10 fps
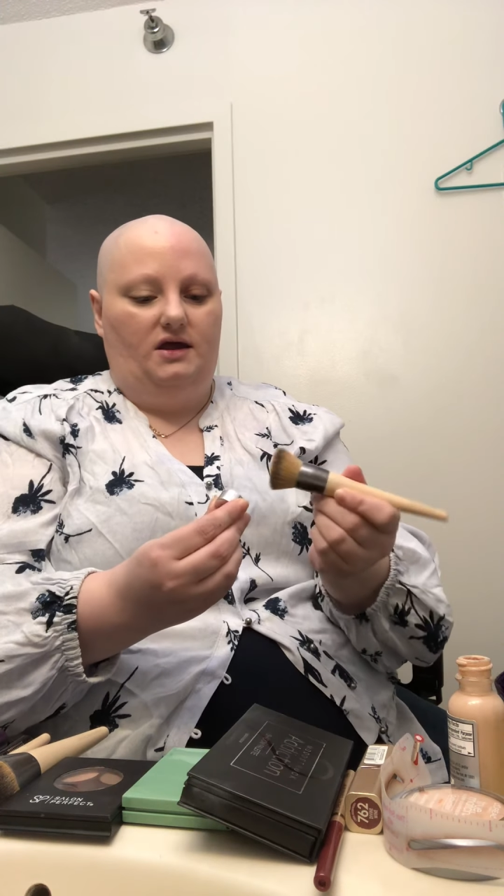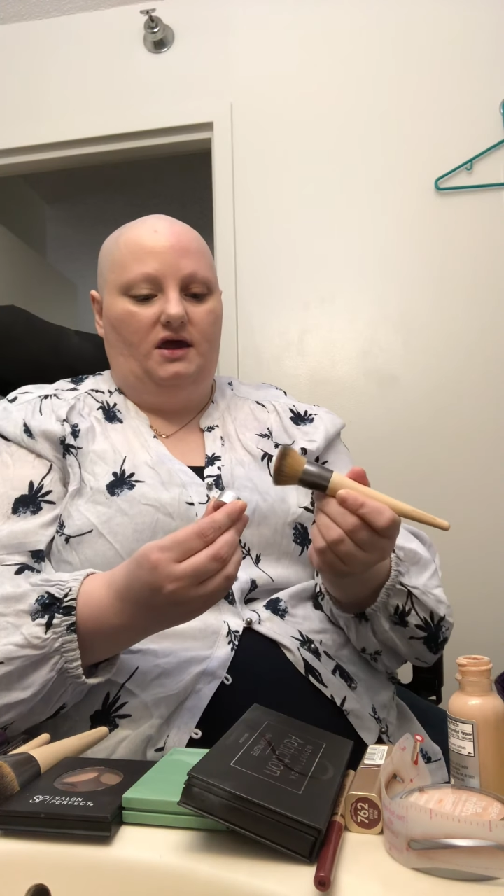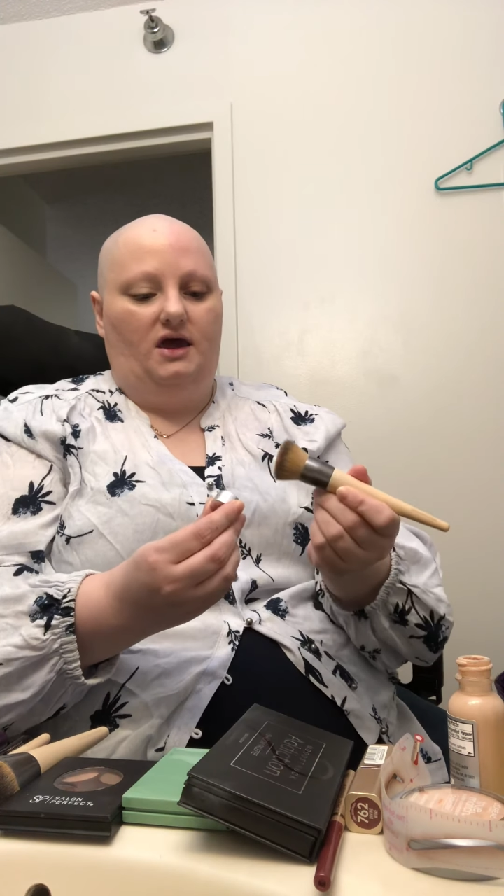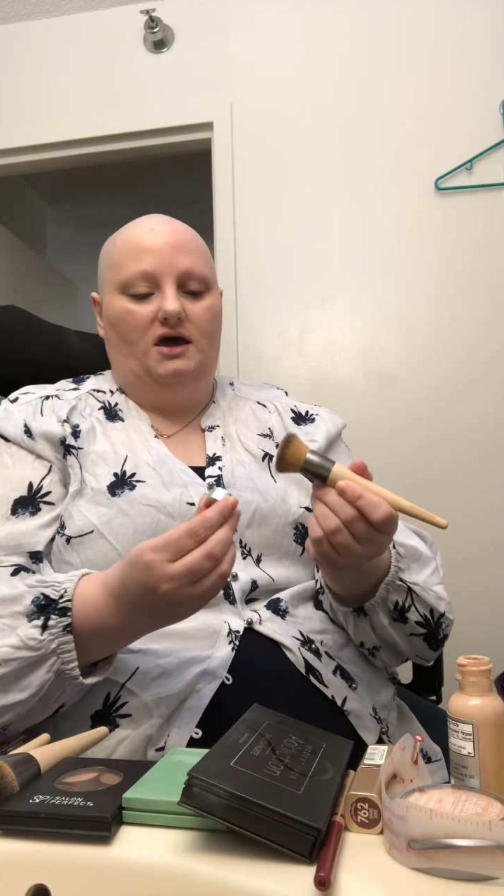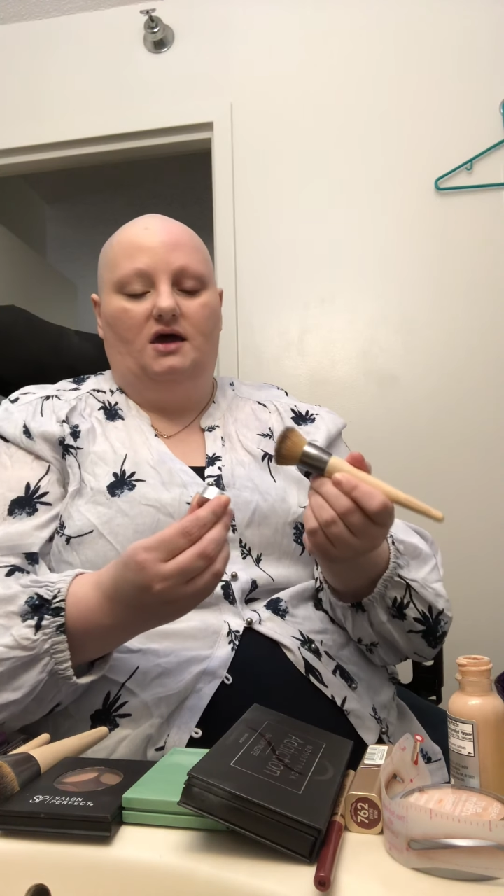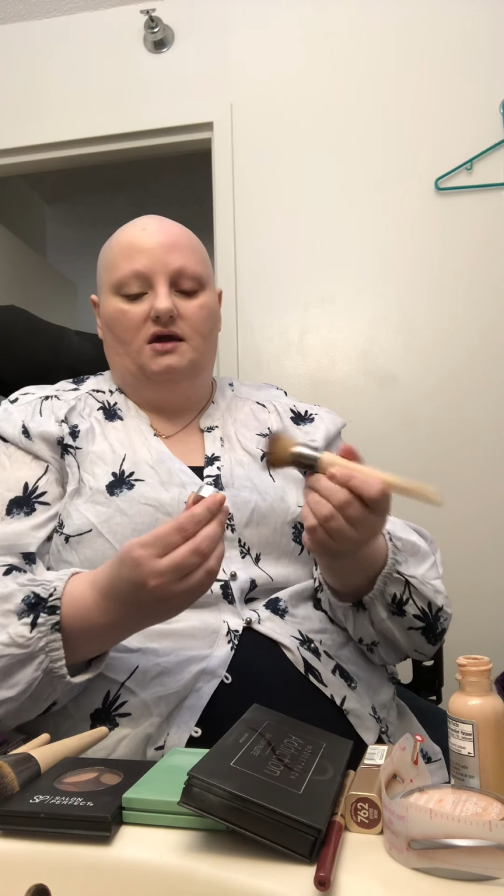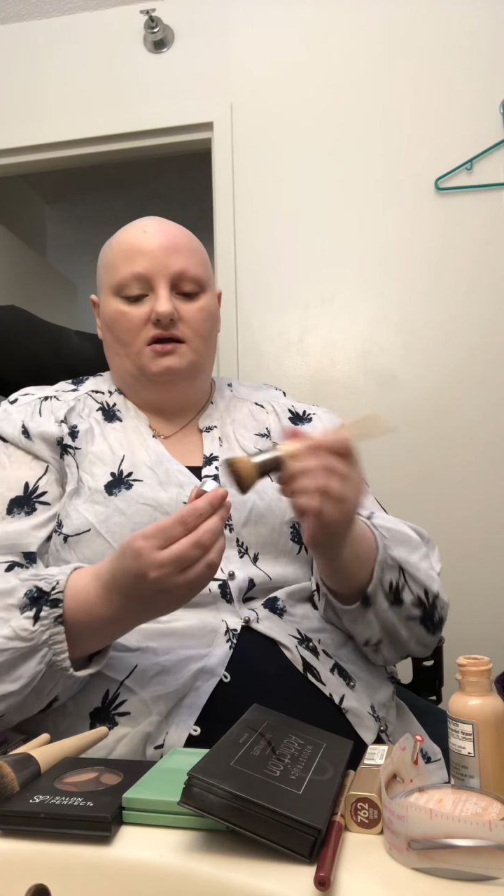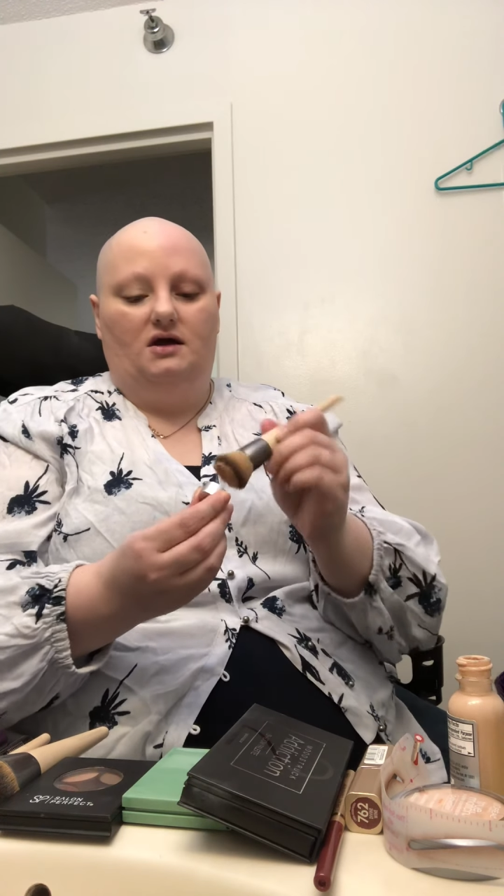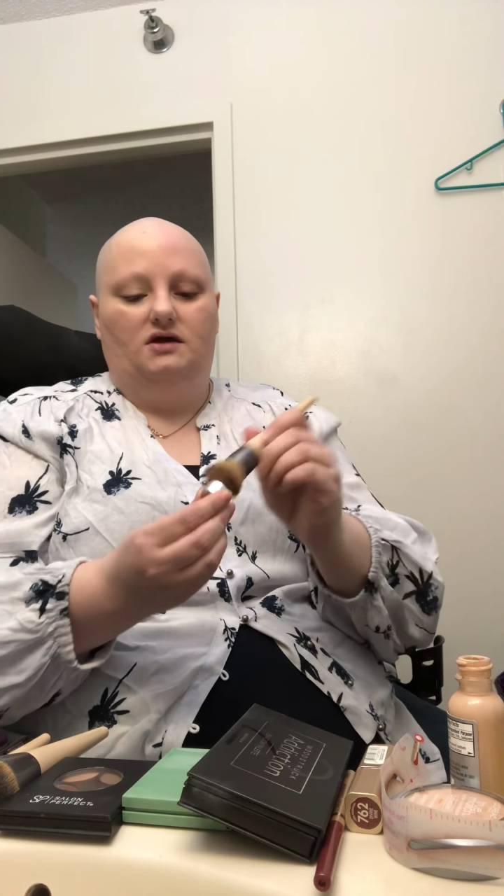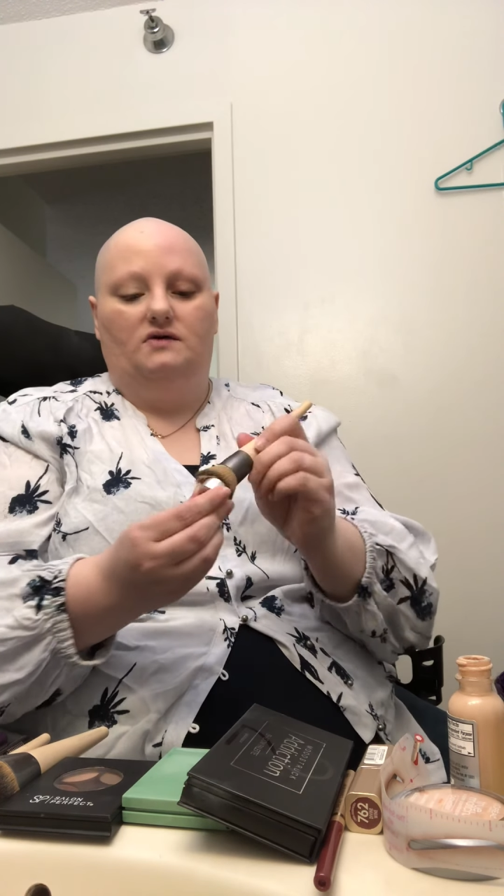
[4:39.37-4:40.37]

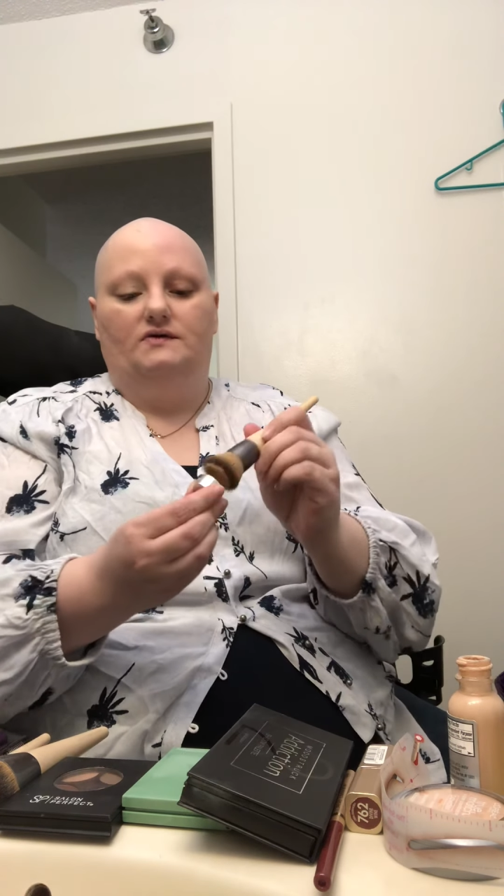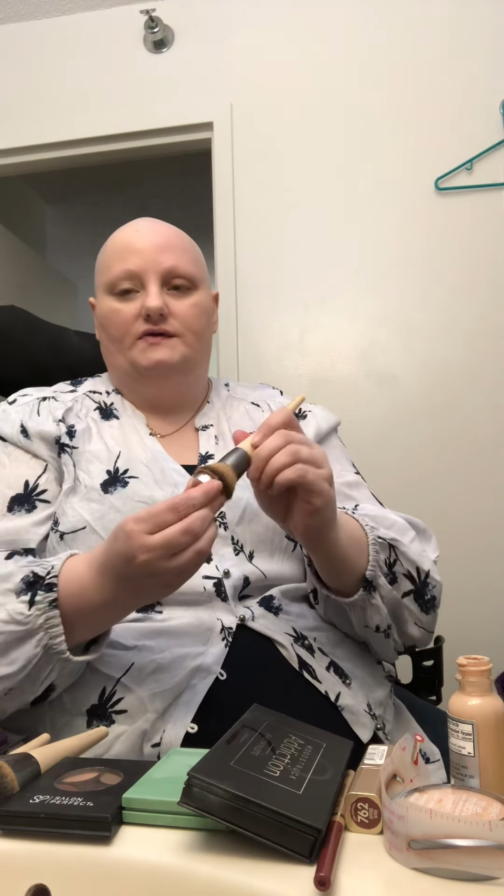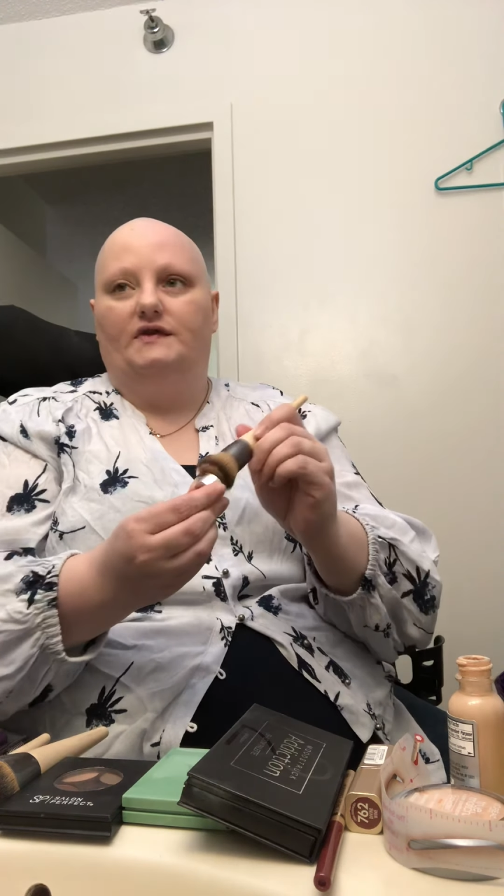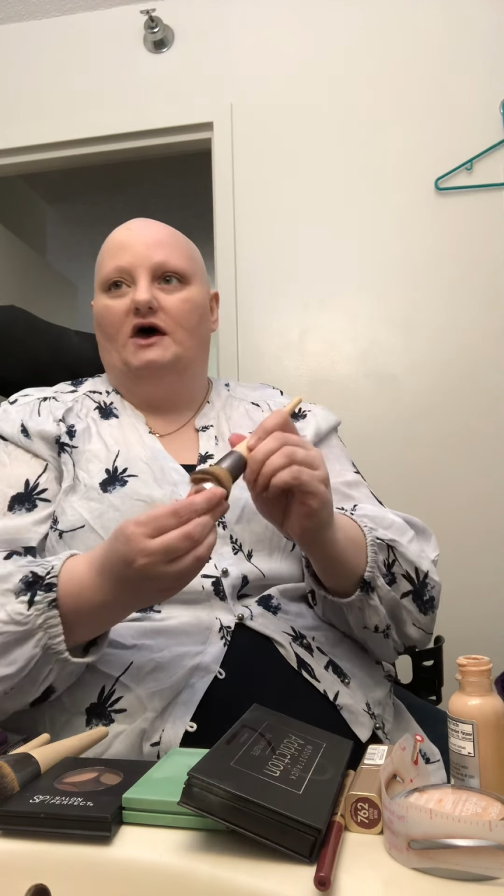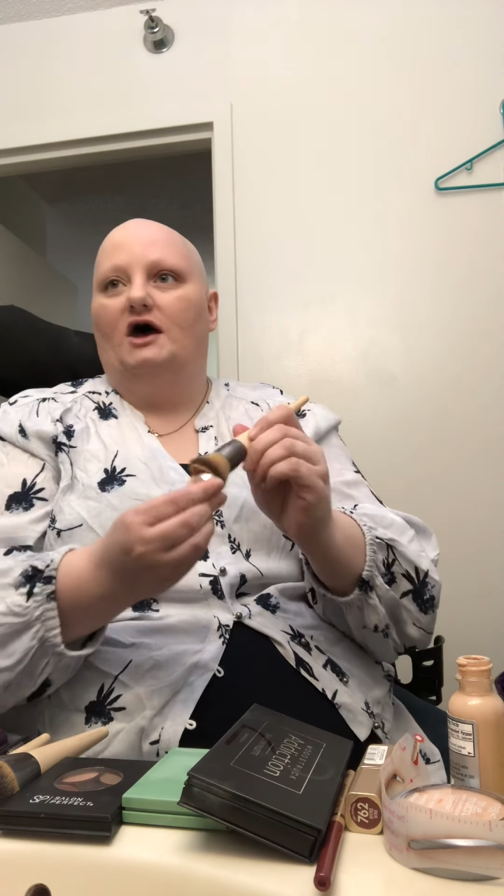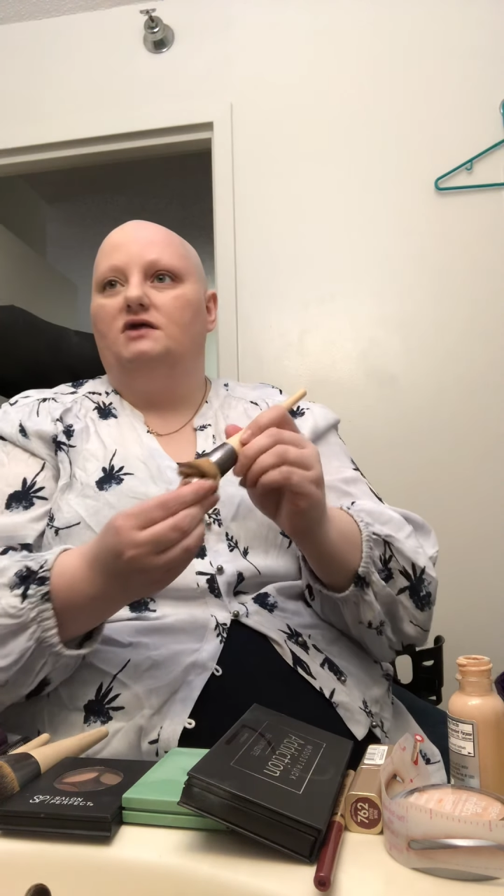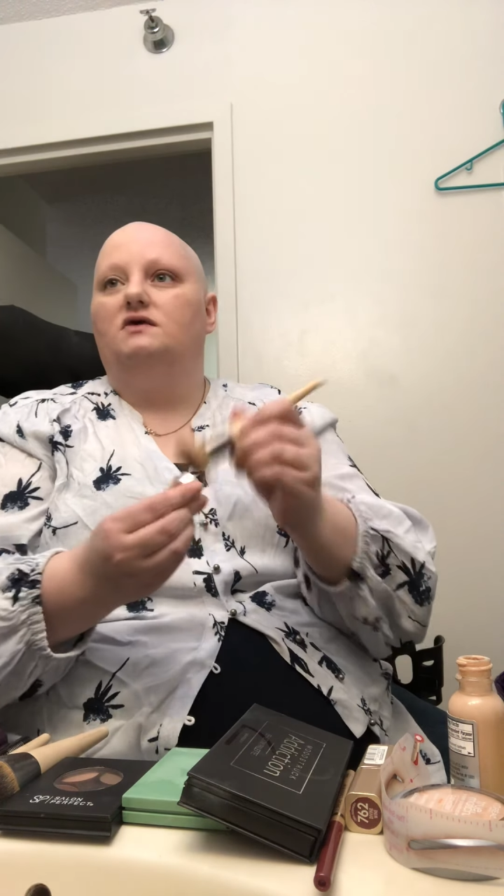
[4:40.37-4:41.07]
And I use that